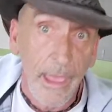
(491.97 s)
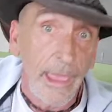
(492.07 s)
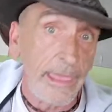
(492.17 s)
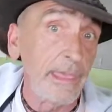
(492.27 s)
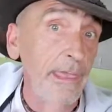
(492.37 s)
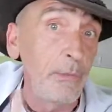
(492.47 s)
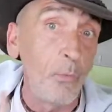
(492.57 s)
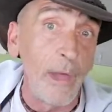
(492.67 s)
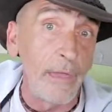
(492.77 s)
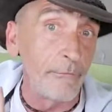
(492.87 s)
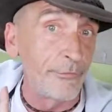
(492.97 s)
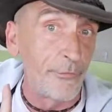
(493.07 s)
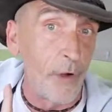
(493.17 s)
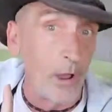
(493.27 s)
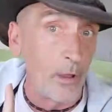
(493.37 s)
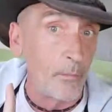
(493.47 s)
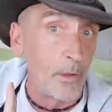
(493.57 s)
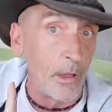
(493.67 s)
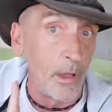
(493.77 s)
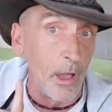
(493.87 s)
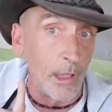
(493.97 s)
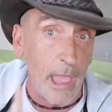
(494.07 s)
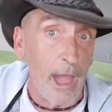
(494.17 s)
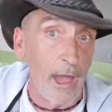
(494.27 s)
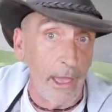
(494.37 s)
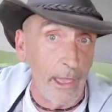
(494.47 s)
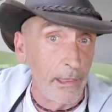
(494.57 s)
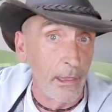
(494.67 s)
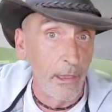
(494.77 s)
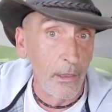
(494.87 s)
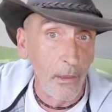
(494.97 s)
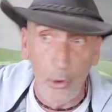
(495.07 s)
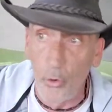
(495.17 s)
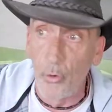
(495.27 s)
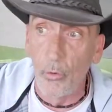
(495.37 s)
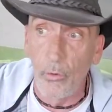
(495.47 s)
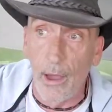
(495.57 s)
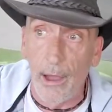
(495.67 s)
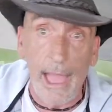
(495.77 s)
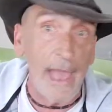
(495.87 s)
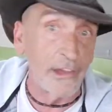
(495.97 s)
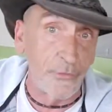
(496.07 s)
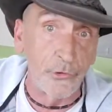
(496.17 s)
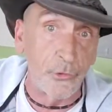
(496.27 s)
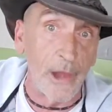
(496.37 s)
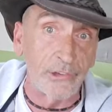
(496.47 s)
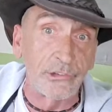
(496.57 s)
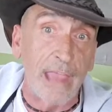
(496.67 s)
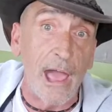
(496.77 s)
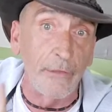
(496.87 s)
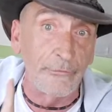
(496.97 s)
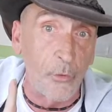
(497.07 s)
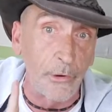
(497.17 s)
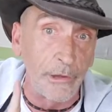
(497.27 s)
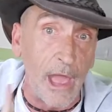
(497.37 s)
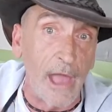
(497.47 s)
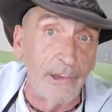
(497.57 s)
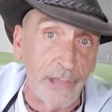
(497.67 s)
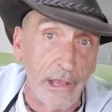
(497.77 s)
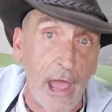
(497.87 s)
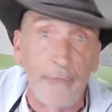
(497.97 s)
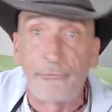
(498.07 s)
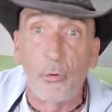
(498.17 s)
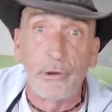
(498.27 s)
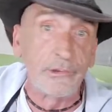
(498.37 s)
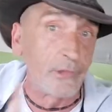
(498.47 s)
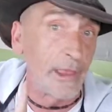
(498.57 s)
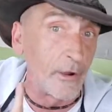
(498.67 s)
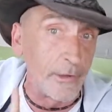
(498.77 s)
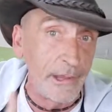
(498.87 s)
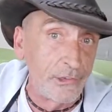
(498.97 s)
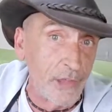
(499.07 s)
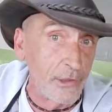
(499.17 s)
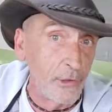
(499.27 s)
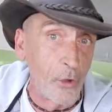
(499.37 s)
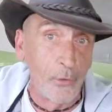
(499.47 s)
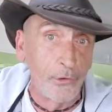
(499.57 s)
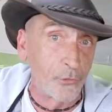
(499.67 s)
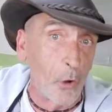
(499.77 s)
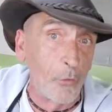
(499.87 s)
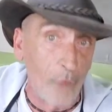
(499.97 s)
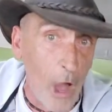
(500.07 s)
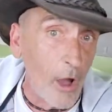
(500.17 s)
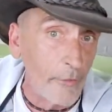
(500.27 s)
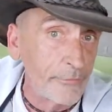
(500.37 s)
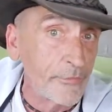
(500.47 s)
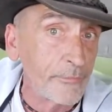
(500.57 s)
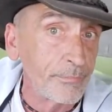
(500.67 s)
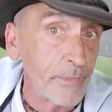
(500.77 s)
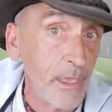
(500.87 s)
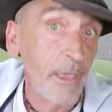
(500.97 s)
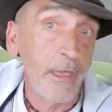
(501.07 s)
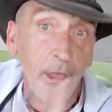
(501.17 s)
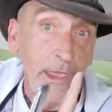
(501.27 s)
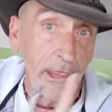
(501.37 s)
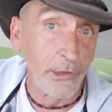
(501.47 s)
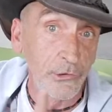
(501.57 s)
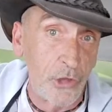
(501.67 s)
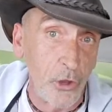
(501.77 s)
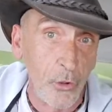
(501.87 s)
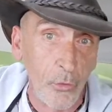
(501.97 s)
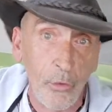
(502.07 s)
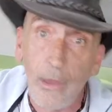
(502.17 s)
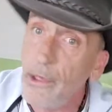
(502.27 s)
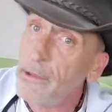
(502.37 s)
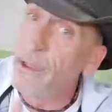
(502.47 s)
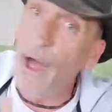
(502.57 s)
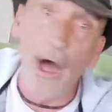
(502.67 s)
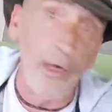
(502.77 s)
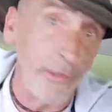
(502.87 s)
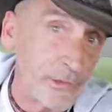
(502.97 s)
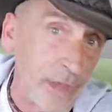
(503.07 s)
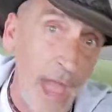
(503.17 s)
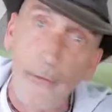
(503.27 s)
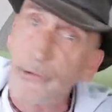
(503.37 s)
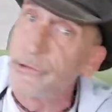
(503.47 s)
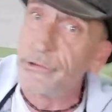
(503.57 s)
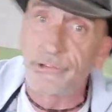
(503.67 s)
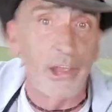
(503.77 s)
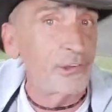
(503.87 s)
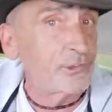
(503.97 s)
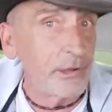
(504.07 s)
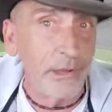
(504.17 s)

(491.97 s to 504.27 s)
He went from a guy who asked for directions to California. I said I-40's there. He said no and drove off. Into, no, this guy was insistent.